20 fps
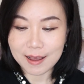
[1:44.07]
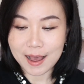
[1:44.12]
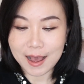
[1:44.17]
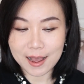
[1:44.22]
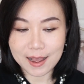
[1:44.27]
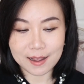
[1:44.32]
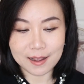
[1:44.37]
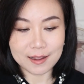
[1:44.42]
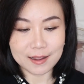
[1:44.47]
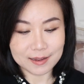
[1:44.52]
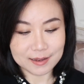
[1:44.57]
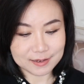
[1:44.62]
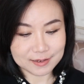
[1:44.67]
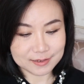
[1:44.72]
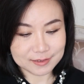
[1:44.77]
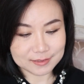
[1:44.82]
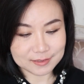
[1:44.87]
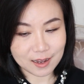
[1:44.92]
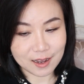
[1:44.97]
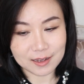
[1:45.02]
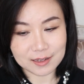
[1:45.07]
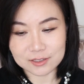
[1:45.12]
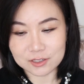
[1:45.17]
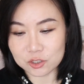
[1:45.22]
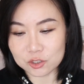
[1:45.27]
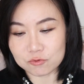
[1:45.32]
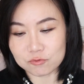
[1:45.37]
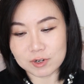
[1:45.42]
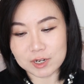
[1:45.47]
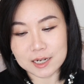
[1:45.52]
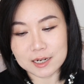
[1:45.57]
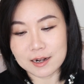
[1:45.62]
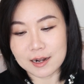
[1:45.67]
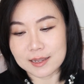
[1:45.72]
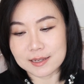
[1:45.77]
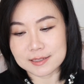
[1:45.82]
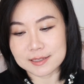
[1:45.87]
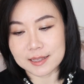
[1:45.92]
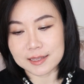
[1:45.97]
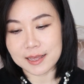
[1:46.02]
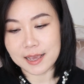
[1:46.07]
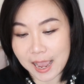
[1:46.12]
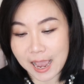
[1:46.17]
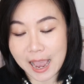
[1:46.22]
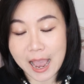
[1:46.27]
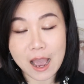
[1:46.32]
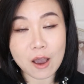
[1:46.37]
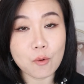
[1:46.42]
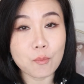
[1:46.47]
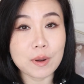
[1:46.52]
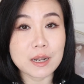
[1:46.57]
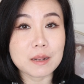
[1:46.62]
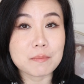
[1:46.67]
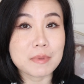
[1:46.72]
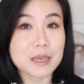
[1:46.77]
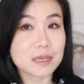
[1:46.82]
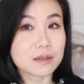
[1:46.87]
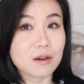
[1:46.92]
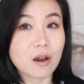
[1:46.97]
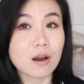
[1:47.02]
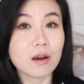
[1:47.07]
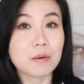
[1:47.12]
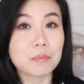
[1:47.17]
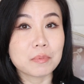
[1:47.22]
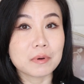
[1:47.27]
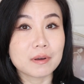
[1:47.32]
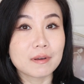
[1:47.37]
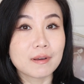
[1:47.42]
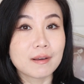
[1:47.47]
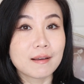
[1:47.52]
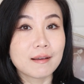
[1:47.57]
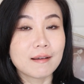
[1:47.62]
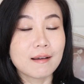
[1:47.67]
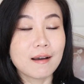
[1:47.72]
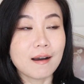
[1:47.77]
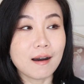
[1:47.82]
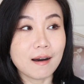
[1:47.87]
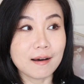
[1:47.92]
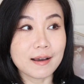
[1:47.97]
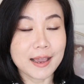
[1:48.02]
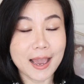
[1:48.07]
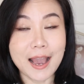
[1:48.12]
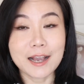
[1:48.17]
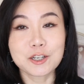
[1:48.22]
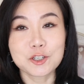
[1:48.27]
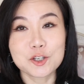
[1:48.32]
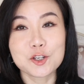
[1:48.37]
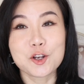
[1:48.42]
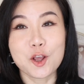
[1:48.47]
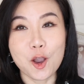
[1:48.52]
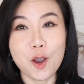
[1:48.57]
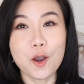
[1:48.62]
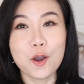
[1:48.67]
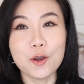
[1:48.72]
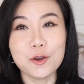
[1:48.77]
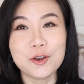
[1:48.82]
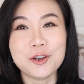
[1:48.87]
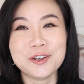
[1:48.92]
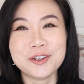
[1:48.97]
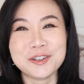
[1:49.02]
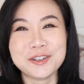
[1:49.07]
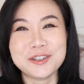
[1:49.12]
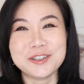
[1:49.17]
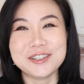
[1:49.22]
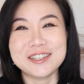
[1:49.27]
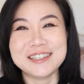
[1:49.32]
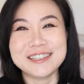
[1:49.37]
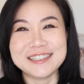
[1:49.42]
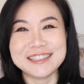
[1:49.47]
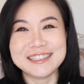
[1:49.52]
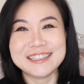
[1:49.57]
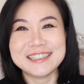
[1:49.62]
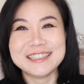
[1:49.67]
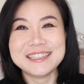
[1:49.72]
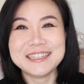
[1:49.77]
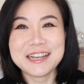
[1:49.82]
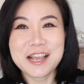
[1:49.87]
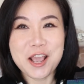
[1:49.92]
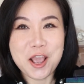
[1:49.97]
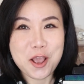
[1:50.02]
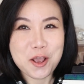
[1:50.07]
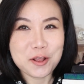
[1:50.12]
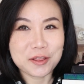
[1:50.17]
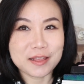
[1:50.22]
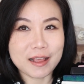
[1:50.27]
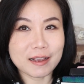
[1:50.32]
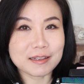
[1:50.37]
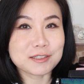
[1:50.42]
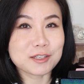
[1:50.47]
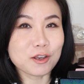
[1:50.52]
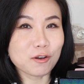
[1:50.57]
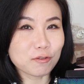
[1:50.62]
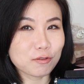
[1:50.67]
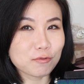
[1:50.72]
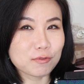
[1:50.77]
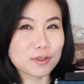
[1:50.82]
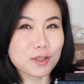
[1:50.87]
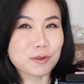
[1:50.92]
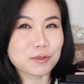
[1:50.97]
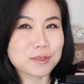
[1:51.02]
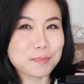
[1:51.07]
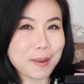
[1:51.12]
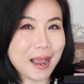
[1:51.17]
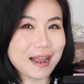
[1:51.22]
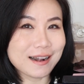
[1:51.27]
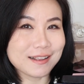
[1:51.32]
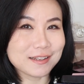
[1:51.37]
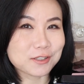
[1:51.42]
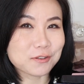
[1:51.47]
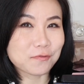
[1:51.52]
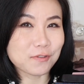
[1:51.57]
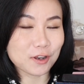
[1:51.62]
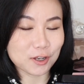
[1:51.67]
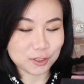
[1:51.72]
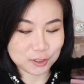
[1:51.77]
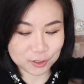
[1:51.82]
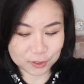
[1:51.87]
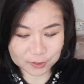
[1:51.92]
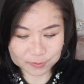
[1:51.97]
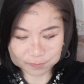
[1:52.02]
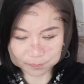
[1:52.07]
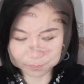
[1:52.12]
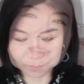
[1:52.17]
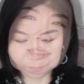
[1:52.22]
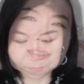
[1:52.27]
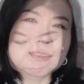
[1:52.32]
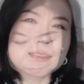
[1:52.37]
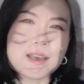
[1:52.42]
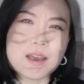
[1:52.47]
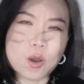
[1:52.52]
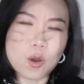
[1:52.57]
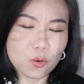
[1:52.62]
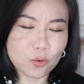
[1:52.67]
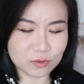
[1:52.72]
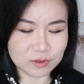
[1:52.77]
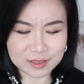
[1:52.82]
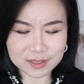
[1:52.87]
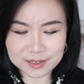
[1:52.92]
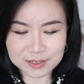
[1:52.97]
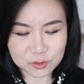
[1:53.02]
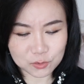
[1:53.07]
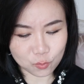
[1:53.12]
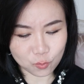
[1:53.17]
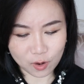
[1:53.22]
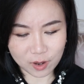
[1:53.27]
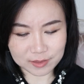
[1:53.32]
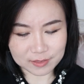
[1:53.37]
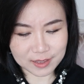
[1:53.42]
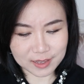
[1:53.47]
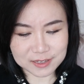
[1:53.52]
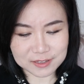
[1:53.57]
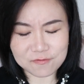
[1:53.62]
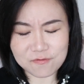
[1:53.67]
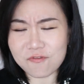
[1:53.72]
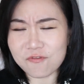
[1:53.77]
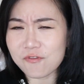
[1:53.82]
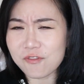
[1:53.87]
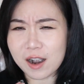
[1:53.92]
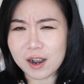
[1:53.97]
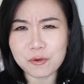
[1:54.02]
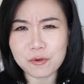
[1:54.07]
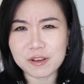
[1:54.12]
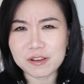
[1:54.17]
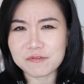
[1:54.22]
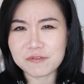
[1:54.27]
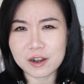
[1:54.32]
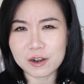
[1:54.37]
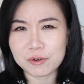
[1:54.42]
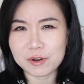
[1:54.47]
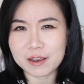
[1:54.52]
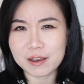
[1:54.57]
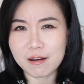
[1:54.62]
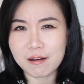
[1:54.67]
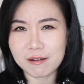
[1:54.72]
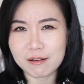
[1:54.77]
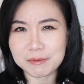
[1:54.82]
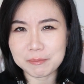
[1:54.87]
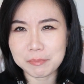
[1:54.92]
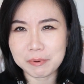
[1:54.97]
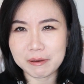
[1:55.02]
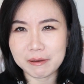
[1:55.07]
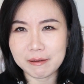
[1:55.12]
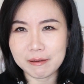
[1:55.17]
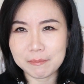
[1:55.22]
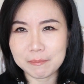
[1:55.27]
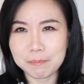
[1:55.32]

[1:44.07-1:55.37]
And I just realized that how many makeup I actually own. Let's go through those palettes first. Oh, this one is very, very hyper.